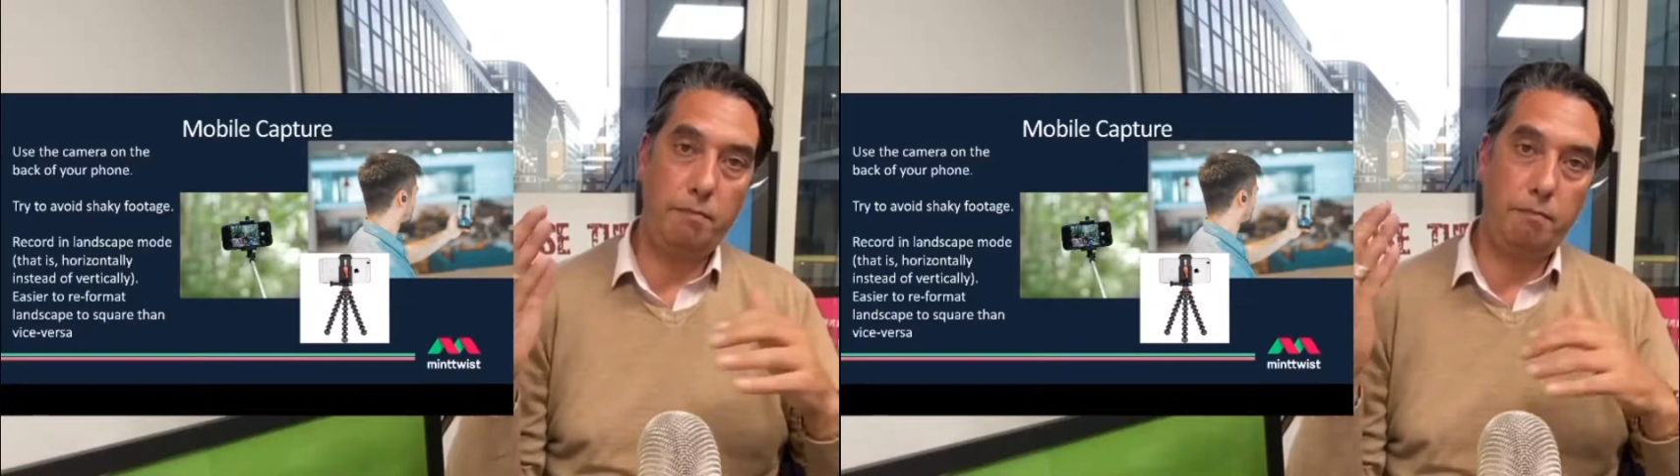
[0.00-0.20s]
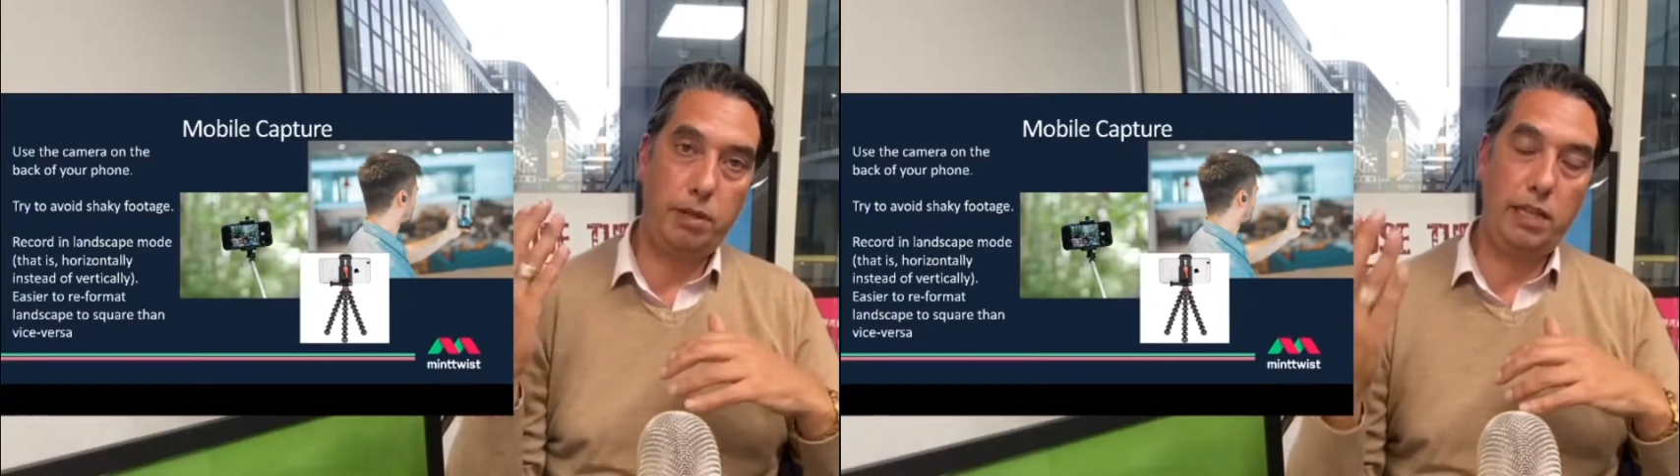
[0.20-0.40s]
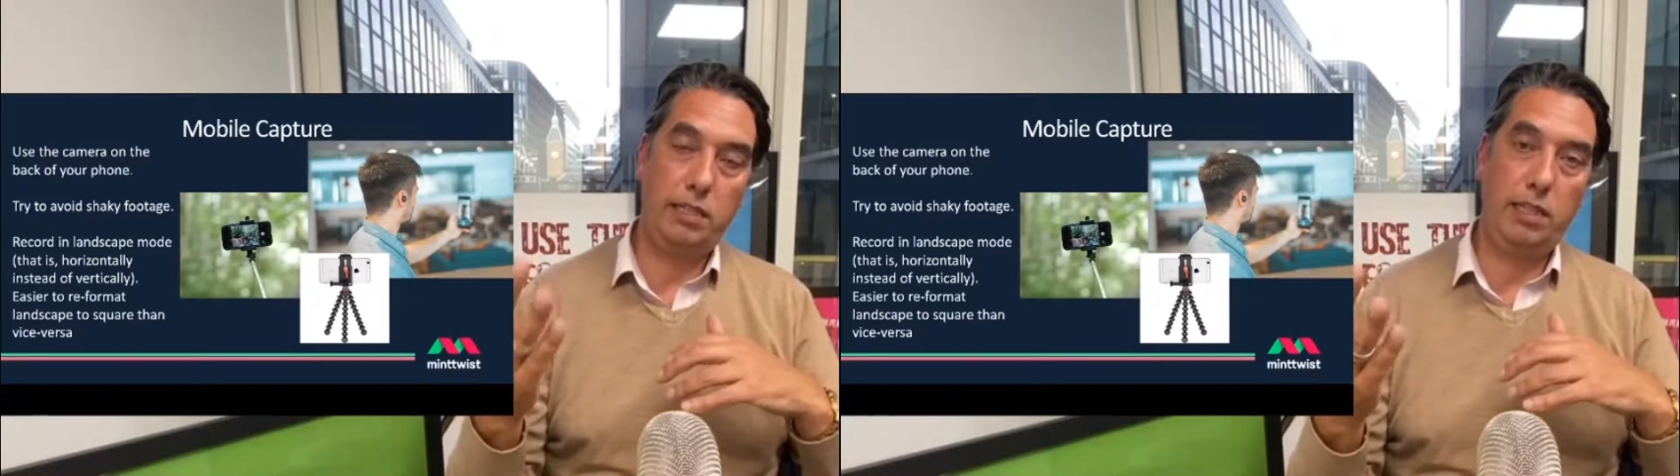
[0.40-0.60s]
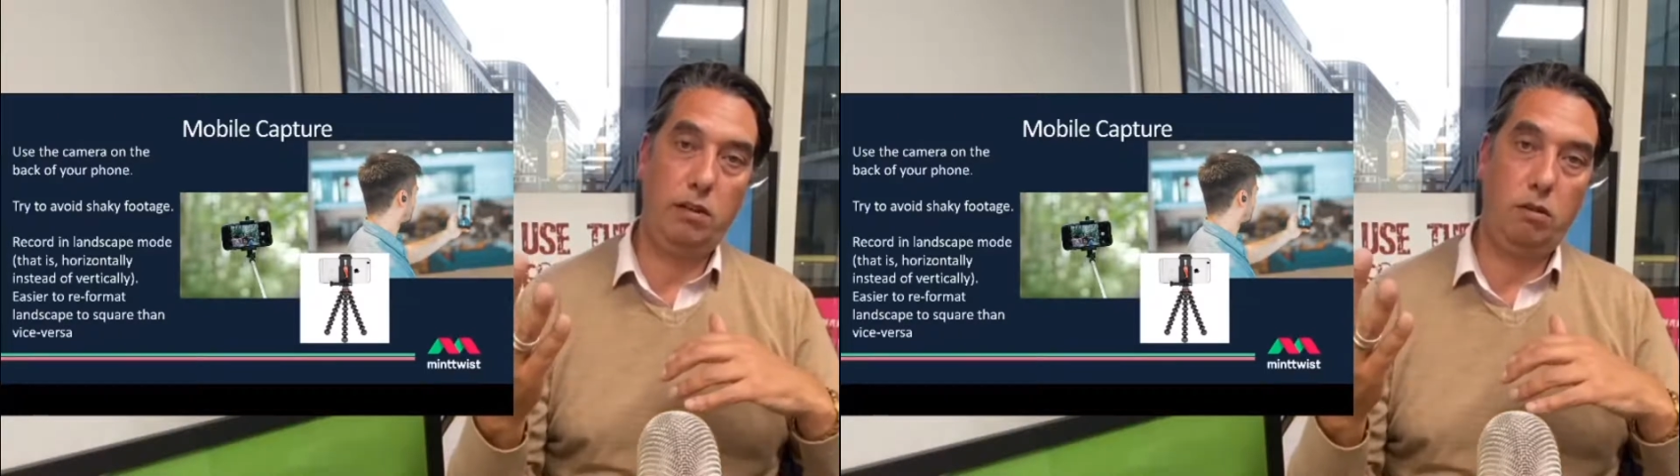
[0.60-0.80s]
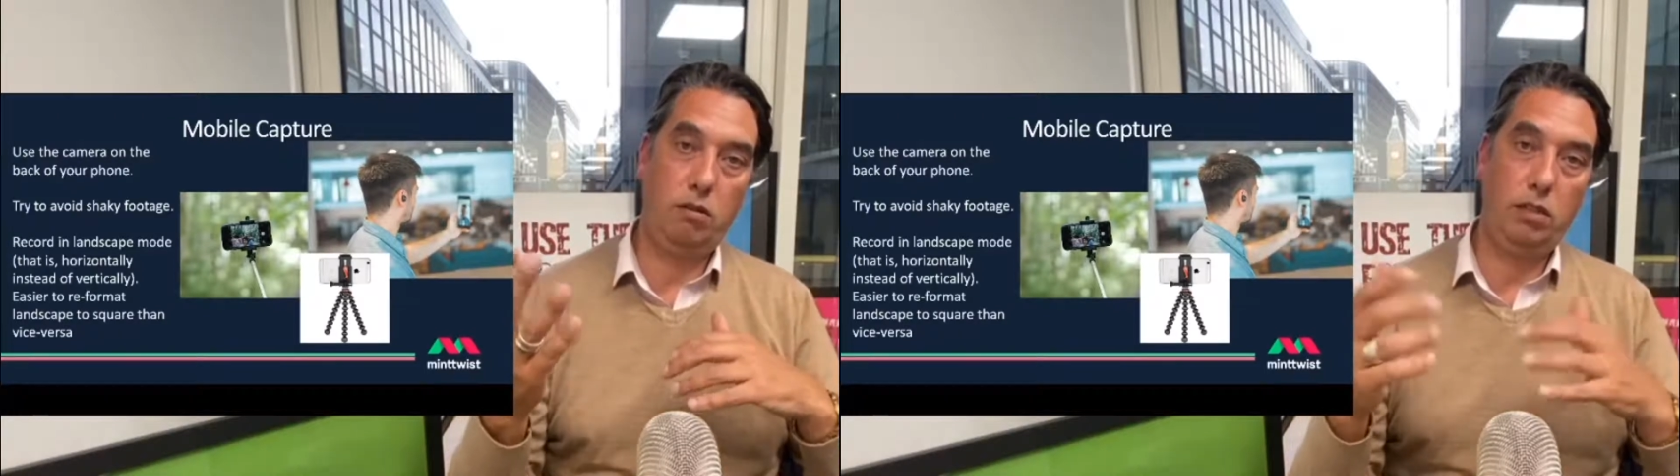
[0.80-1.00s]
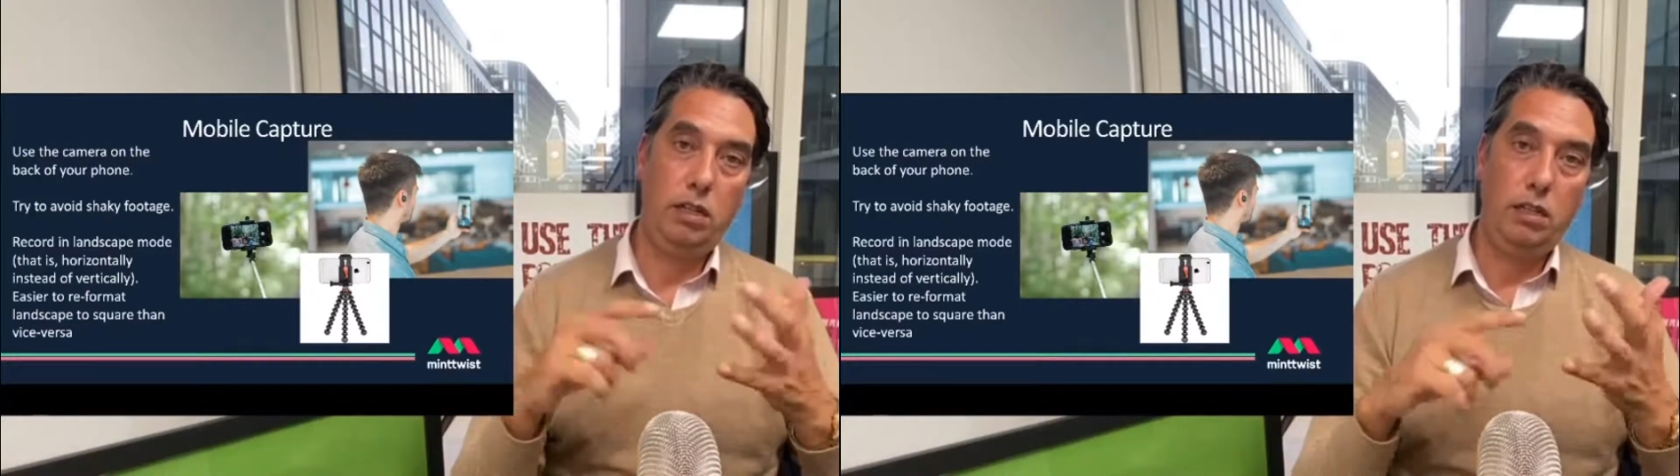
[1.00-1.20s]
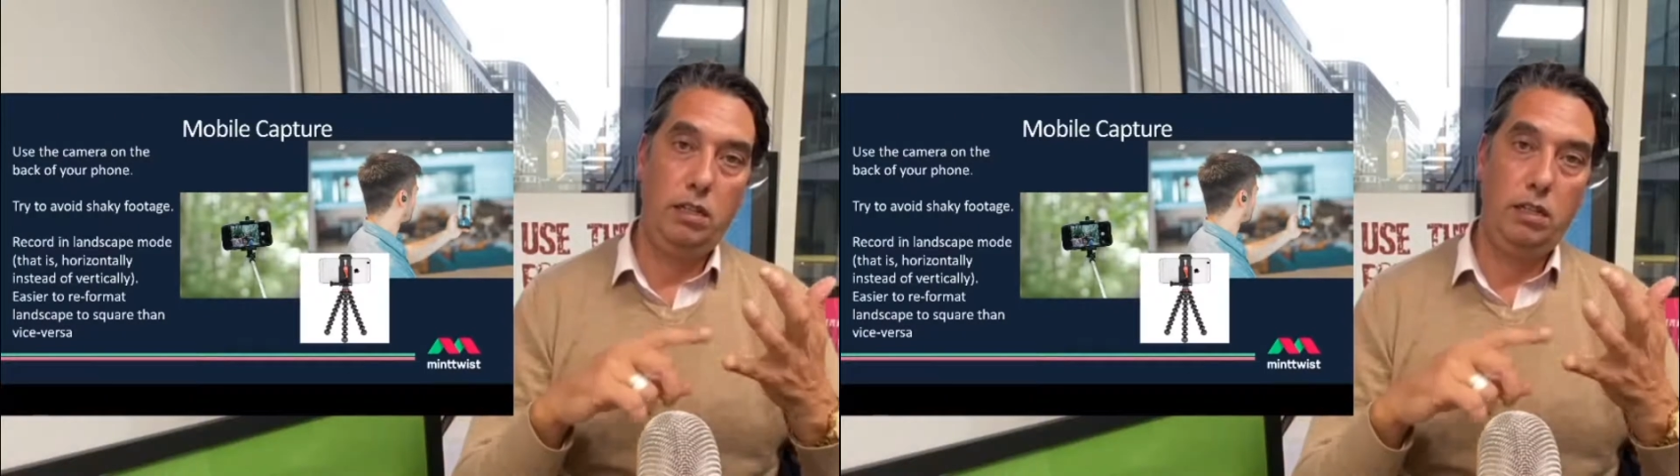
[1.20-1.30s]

then placing it on